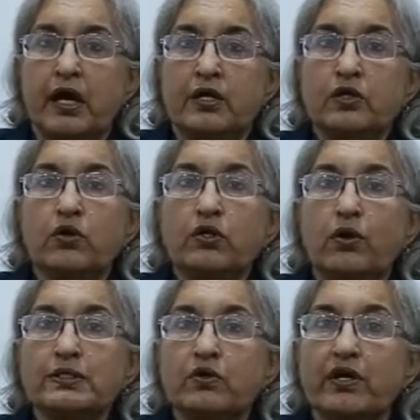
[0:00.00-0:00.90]
You can
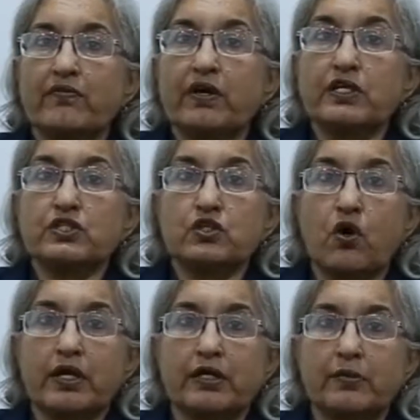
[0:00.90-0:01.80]
also give a
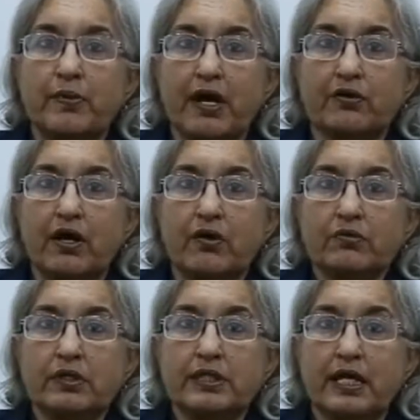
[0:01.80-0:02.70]
historical
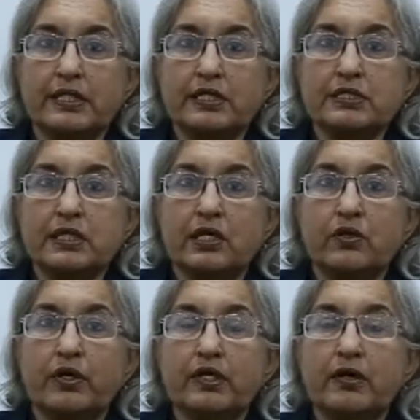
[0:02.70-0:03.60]
background, that is,
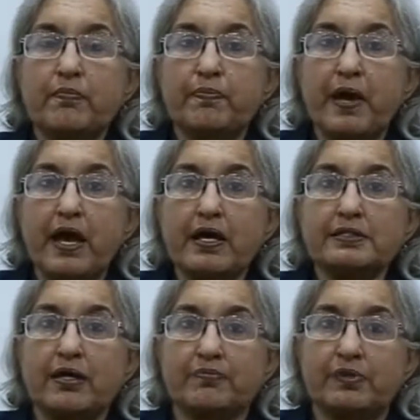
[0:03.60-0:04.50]
you can compare
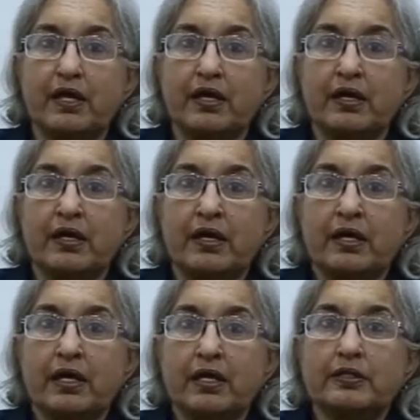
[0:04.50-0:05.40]
something
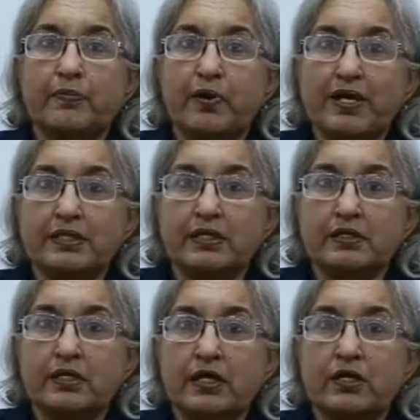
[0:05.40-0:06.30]
in the
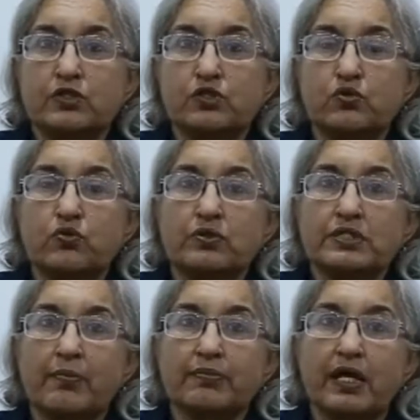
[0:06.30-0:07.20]
present to
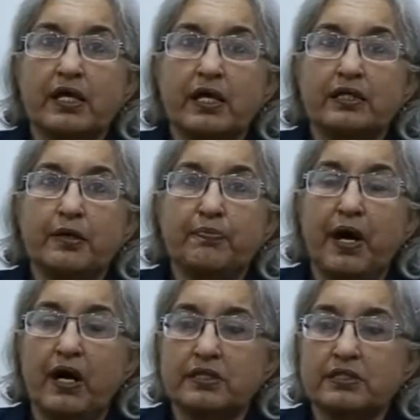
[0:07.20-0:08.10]
something in the
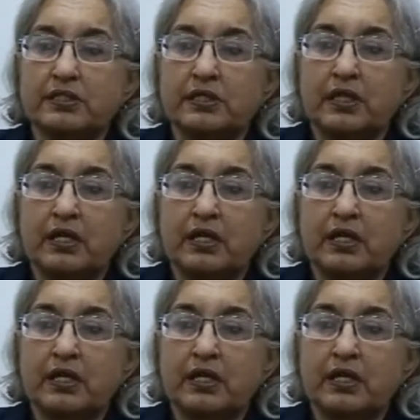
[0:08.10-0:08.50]
past.